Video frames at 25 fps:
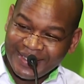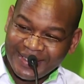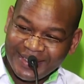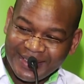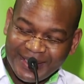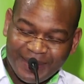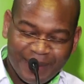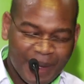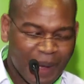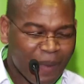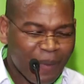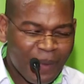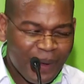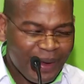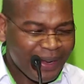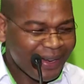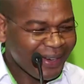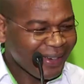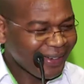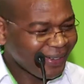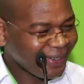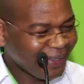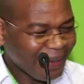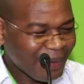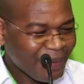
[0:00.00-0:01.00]
Some
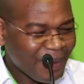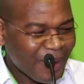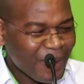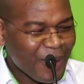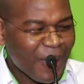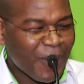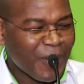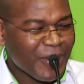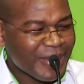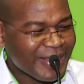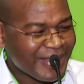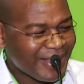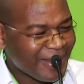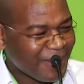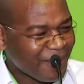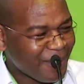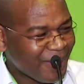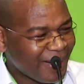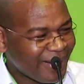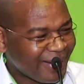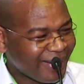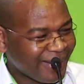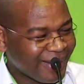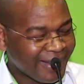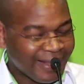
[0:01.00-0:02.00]
apana, we are wasting
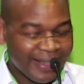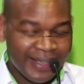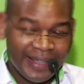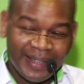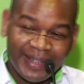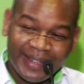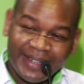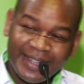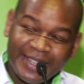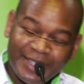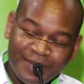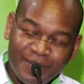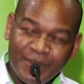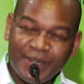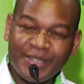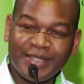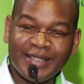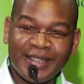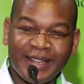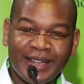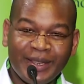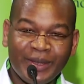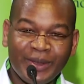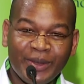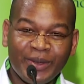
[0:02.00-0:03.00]
money. Let me
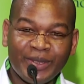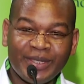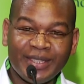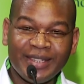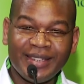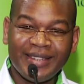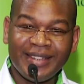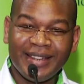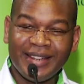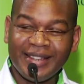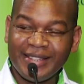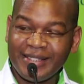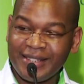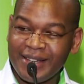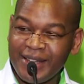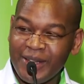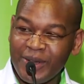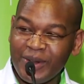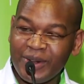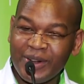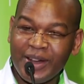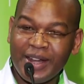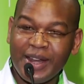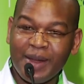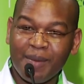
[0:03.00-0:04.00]
tell you, those Indians
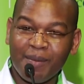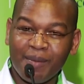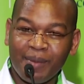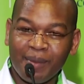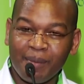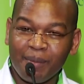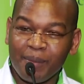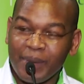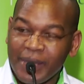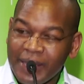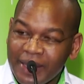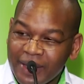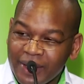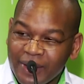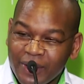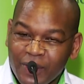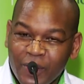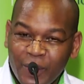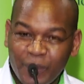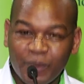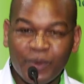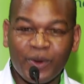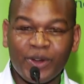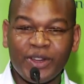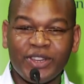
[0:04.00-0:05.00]
now run a big
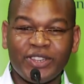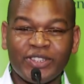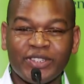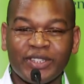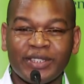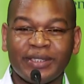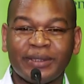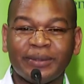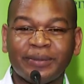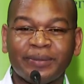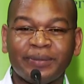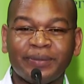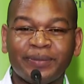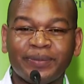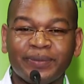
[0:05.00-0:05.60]
corporation.